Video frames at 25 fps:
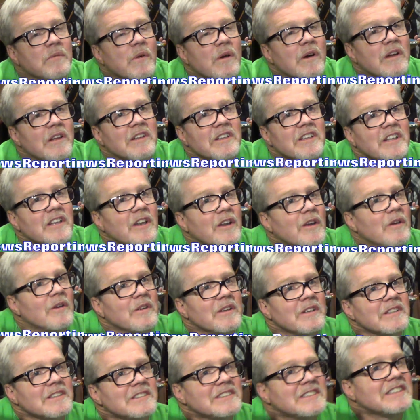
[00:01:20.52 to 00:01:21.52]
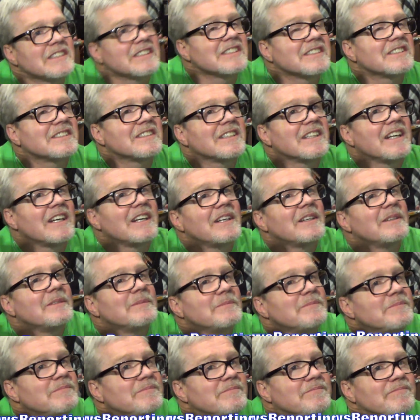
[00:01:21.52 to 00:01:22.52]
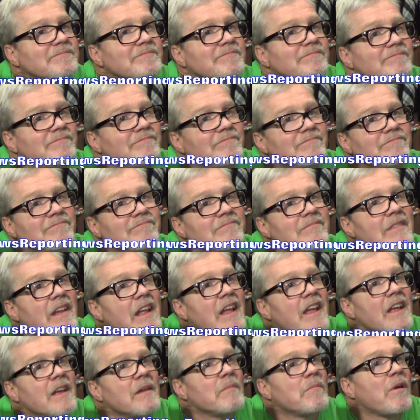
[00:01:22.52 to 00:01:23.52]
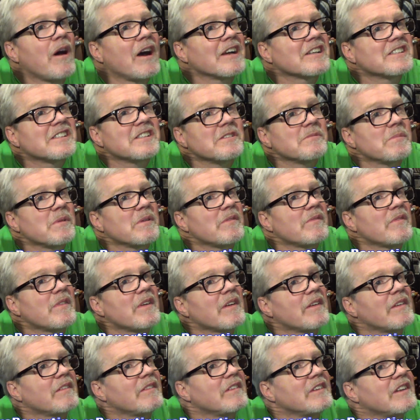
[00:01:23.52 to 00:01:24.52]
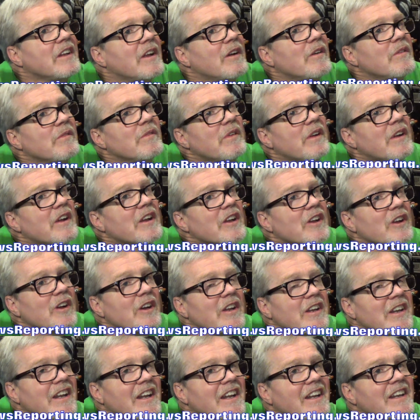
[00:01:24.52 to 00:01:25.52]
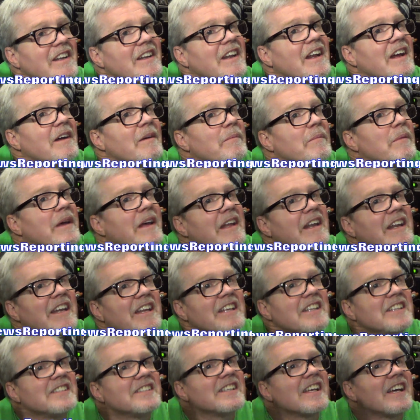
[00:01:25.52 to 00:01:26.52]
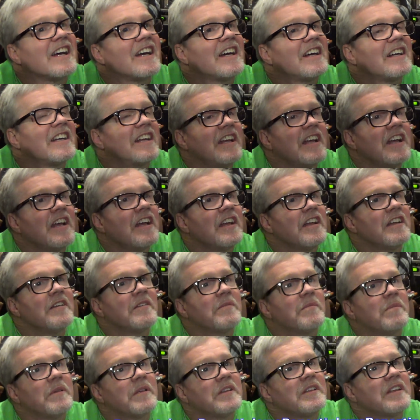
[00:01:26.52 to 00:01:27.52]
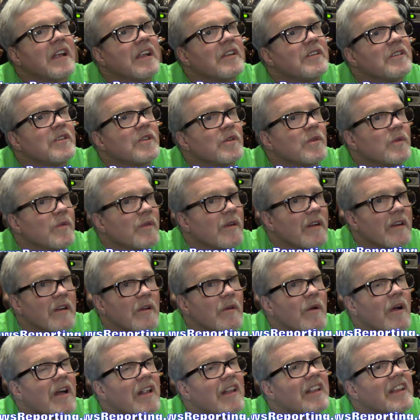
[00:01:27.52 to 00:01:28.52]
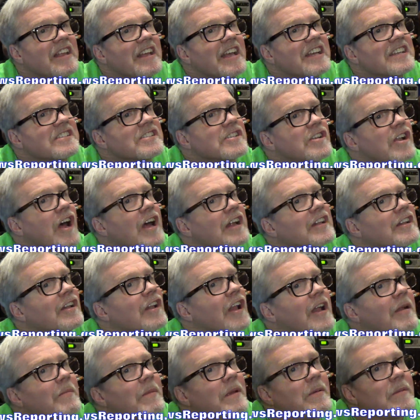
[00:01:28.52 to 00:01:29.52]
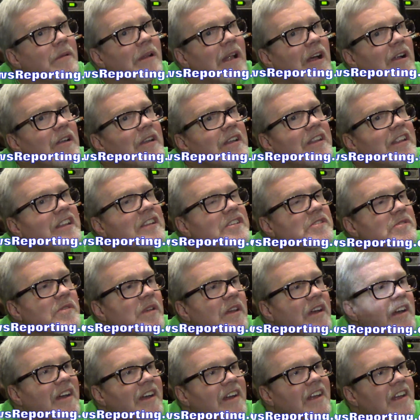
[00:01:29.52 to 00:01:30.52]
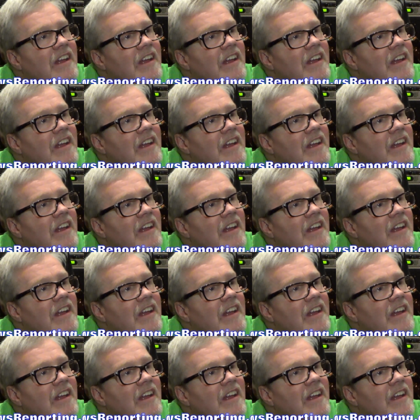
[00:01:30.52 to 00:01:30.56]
Well, you know, it's just um, boxing in Mary, you know, very good, and uh, man, he's. Uh, been done doing very well. He hasn't knocked a lot of people out of this uh,